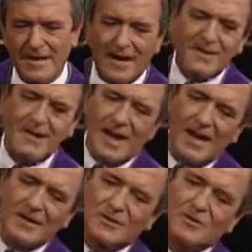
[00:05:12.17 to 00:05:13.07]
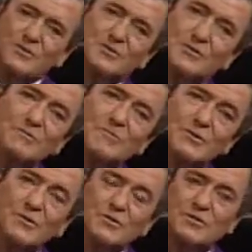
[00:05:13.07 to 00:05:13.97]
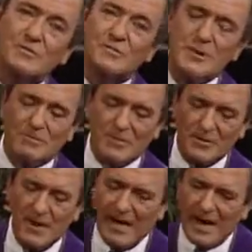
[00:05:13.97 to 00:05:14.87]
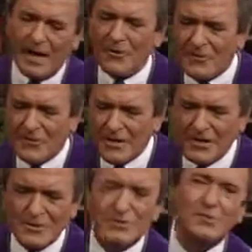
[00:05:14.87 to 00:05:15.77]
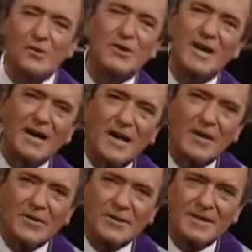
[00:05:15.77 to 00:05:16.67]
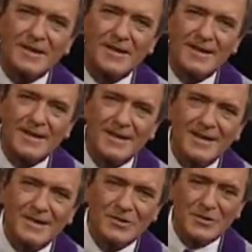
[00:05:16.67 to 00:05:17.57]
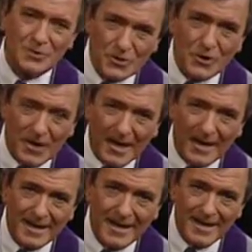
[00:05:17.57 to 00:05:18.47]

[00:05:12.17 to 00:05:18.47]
on the attitudes or moods of people, how things work out. But joy